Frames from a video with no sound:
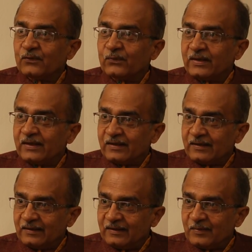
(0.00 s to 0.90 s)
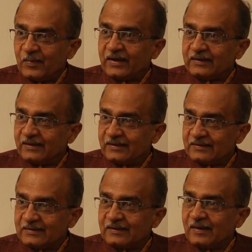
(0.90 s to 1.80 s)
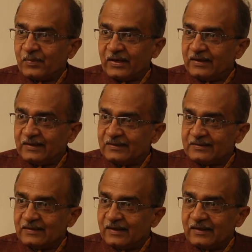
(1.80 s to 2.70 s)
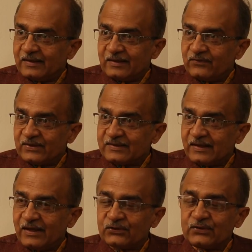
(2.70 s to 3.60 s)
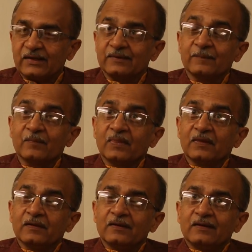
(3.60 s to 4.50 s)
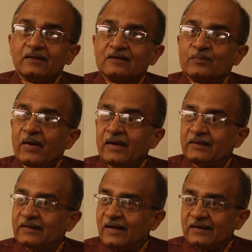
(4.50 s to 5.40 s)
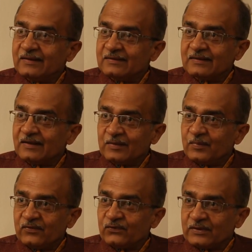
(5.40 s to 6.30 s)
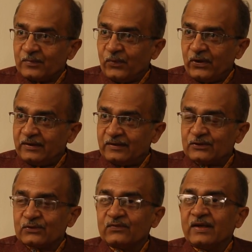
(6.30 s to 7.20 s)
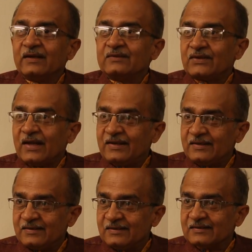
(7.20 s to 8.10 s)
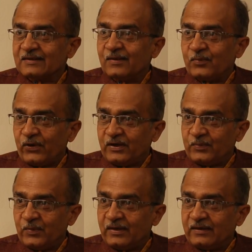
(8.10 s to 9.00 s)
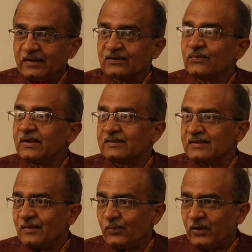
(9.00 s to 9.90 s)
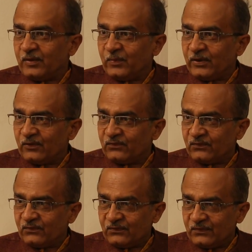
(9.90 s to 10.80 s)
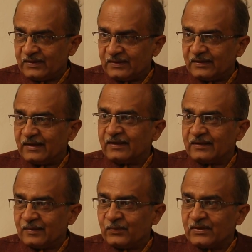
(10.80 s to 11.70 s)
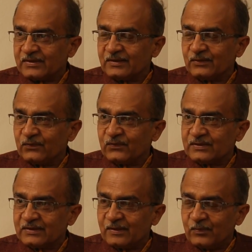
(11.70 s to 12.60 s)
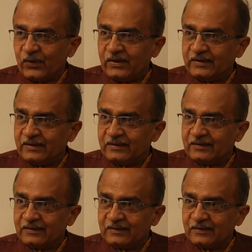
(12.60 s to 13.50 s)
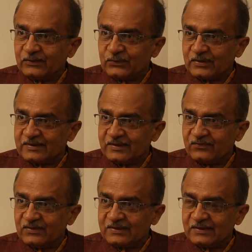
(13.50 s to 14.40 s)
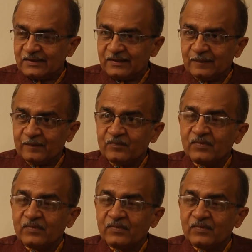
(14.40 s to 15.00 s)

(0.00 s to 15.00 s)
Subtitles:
where the matter is apparently still under investigation. Despite that, this gentleman was appointed. So we had challenged his appointment, as well as the appointment of another person who was appointed to the CVC.